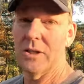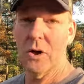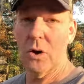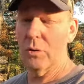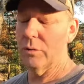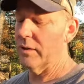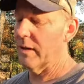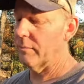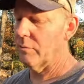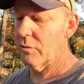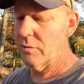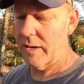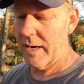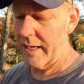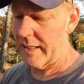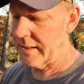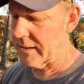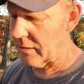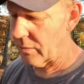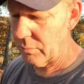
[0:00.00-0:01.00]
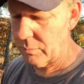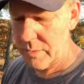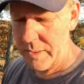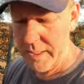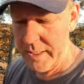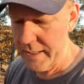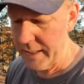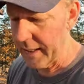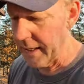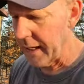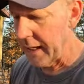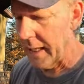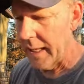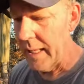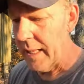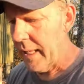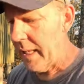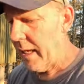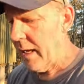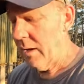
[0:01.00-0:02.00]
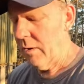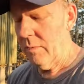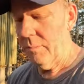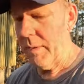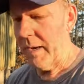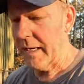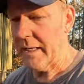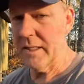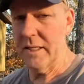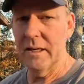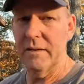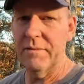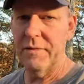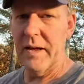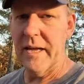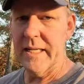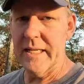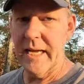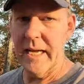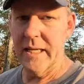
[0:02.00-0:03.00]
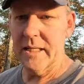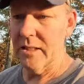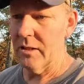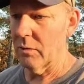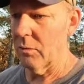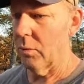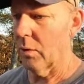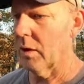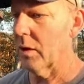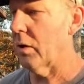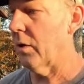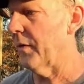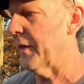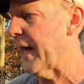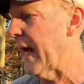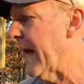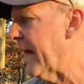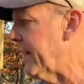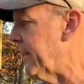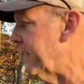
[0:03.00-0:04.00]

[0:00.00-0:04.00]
holding up great. So Rebecca did fantastic work on that